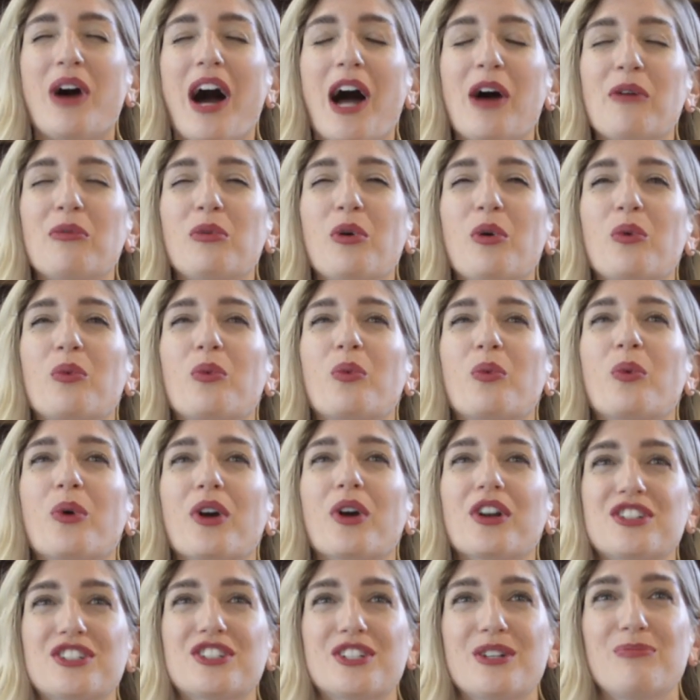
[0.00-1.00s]
I will
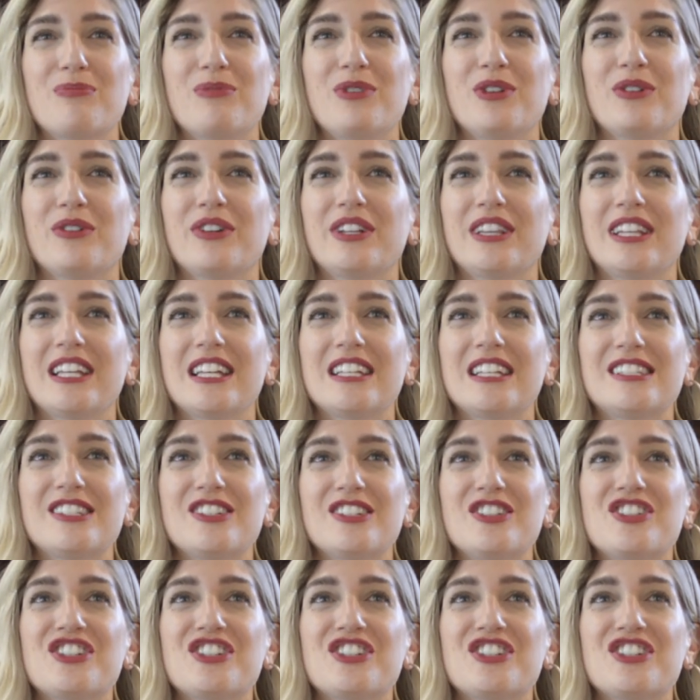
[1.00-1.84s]
worship you in this.